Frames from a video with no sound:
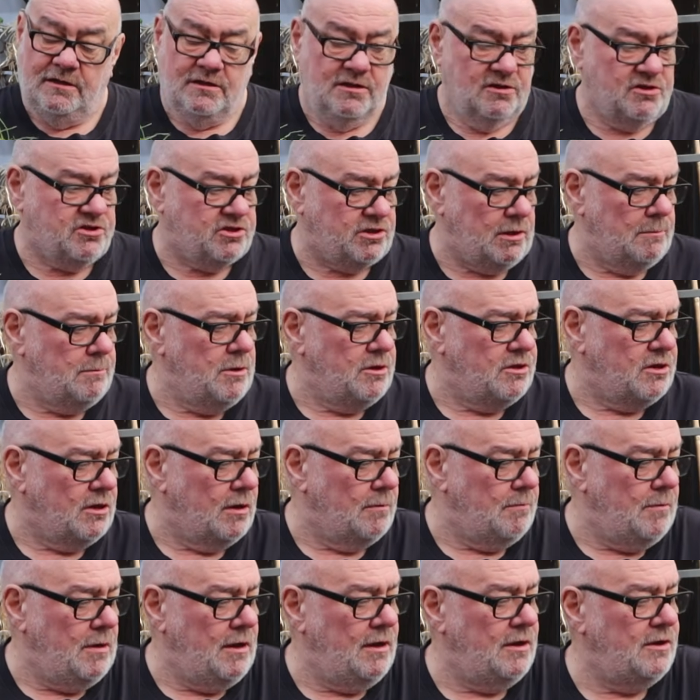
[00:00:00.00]
Some of
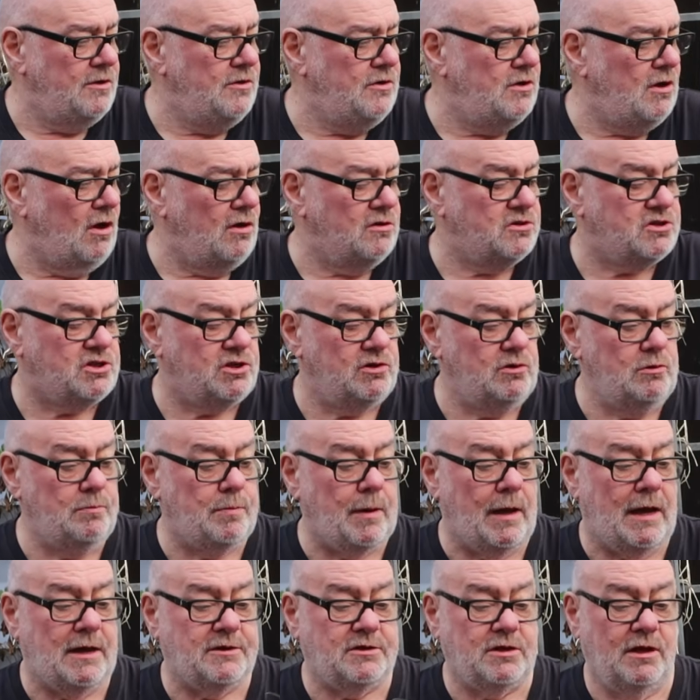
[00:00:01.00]
them, not too
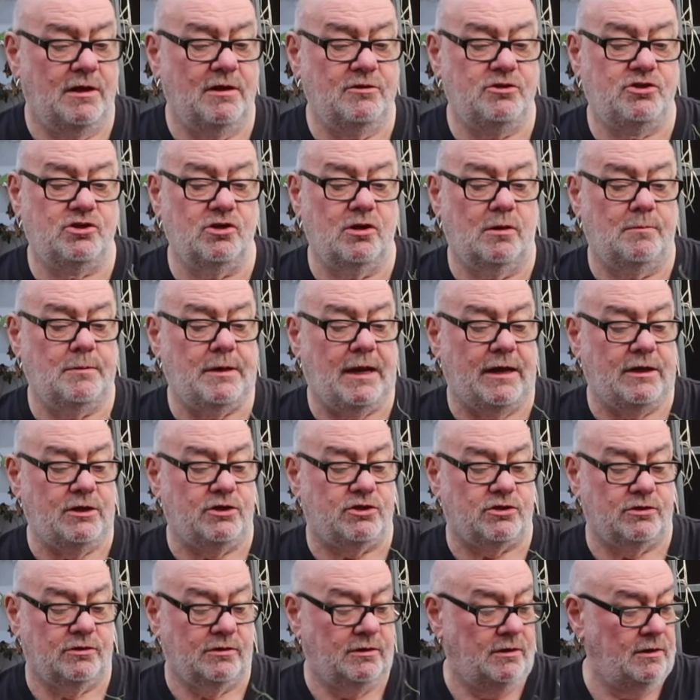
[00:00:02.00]
bad
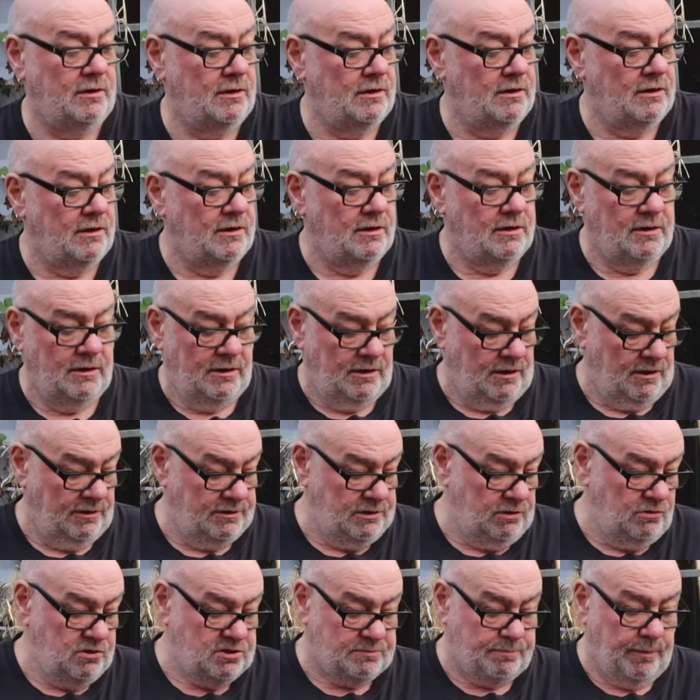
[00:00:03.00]
germination. I
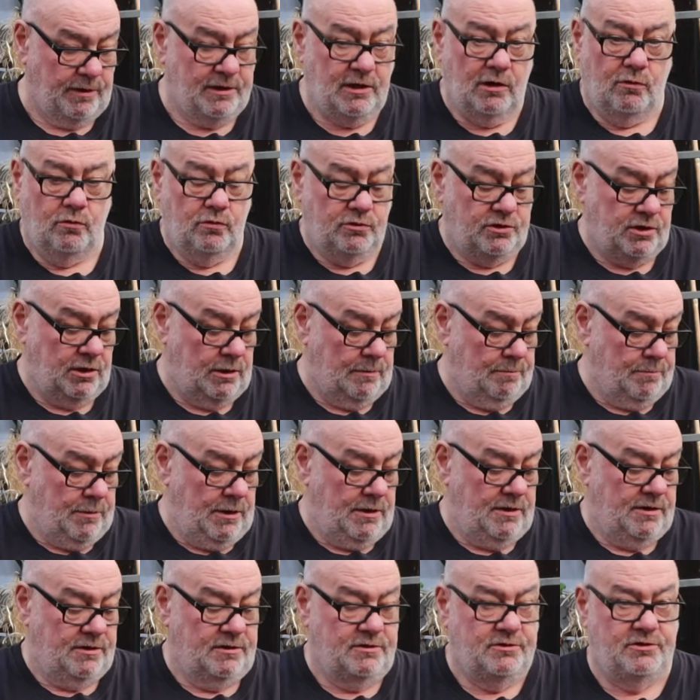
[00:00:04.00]
used my old
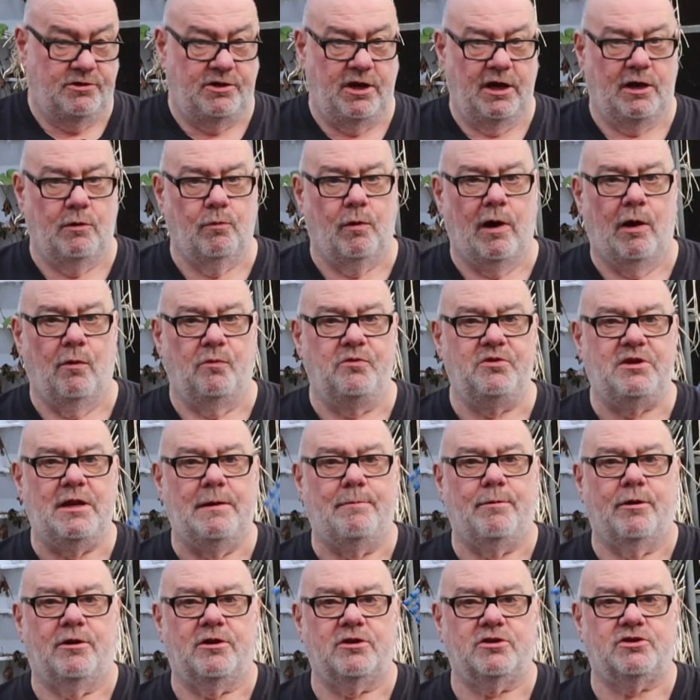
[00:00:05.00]
Digwell
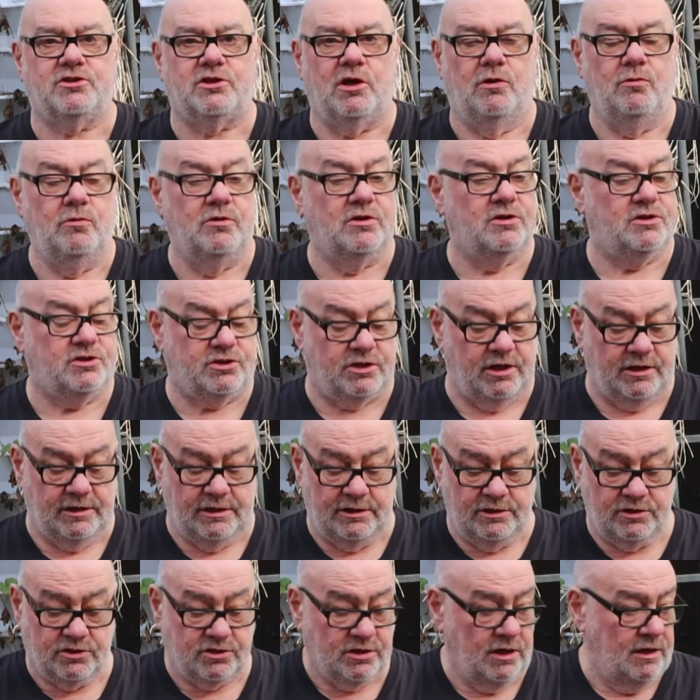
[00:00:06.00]
dibber to sow the
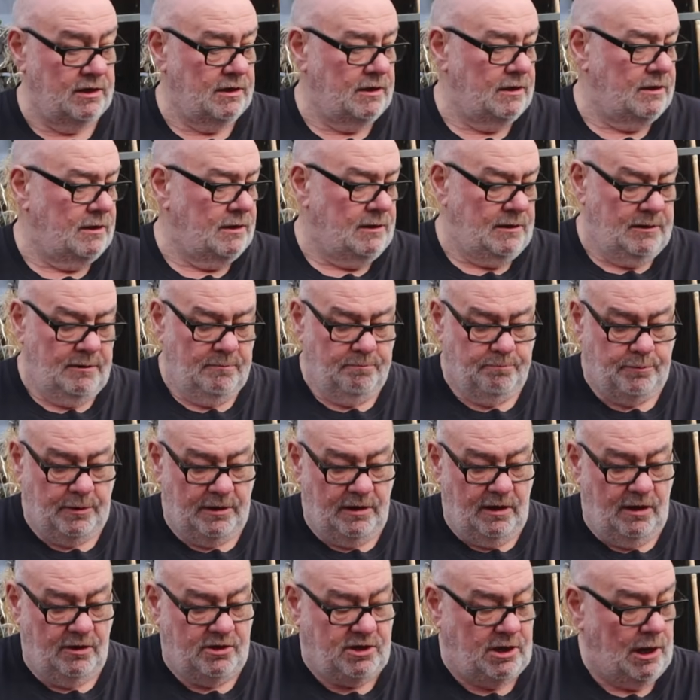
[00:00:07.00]
seeds,
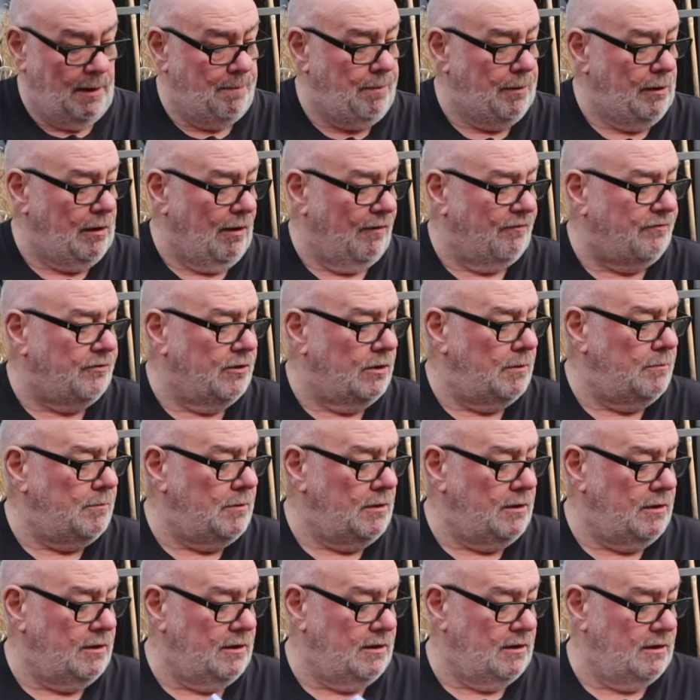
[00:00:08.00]
but a couple of them
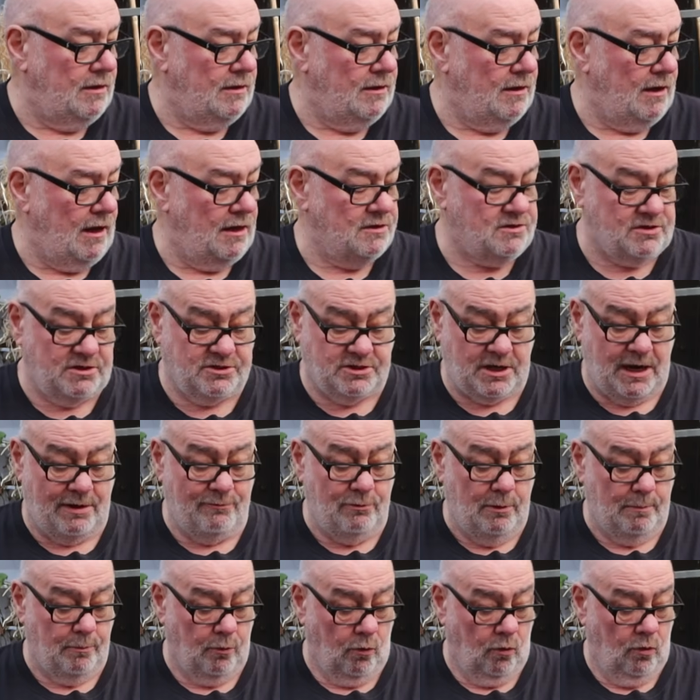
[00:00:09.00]
are
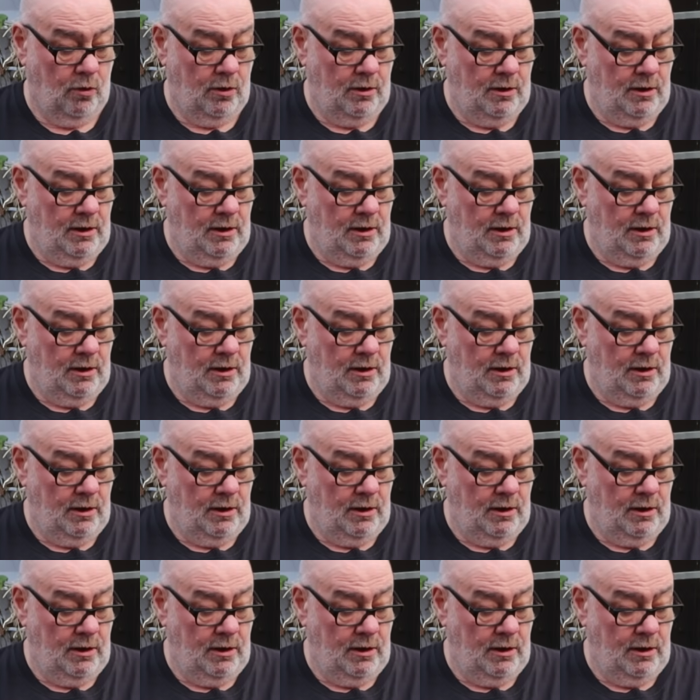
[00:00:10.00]
terrible.